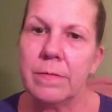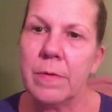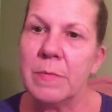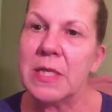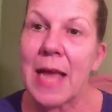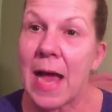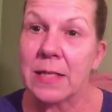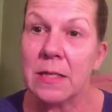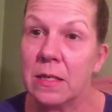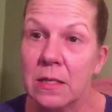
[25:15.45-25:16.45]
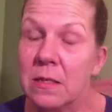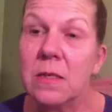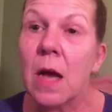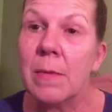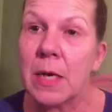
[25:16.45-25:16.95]
from this accident that is
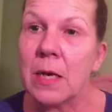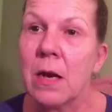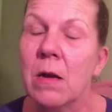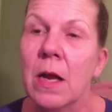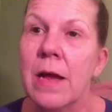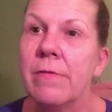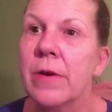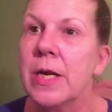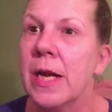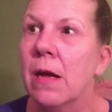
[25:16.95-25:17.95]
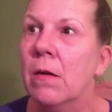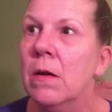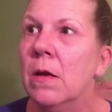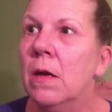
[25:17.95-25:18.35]
dominating our life right now.